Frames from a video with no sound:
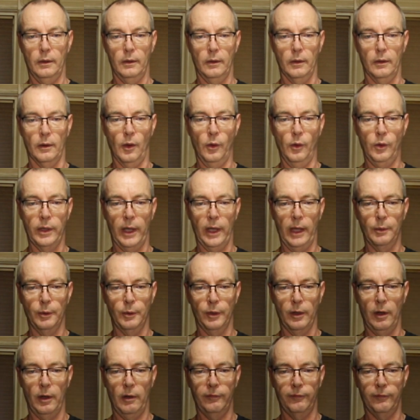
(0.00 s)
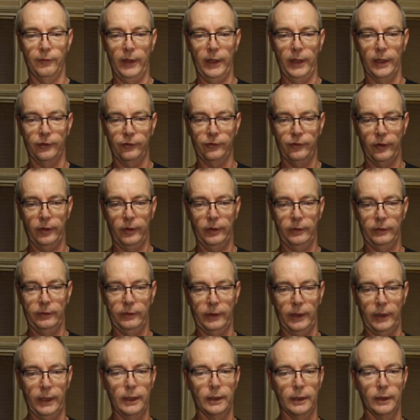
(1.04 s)
Okay, we're all finished.
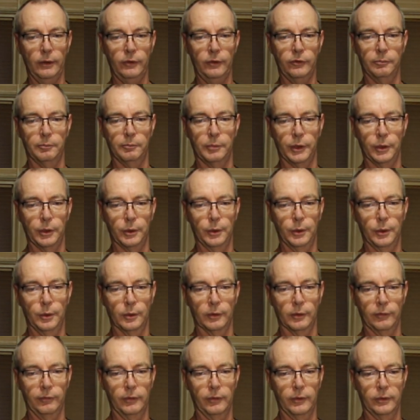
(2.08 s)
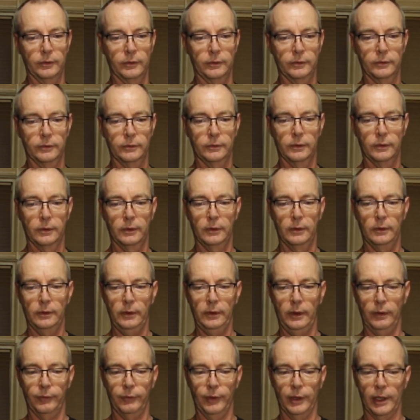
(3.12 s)
It looks beautiful.
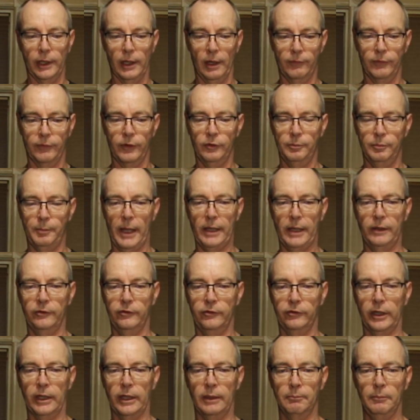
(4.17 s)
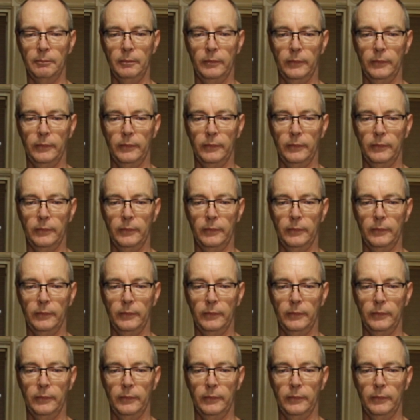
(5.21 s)
I really love this paint scheme.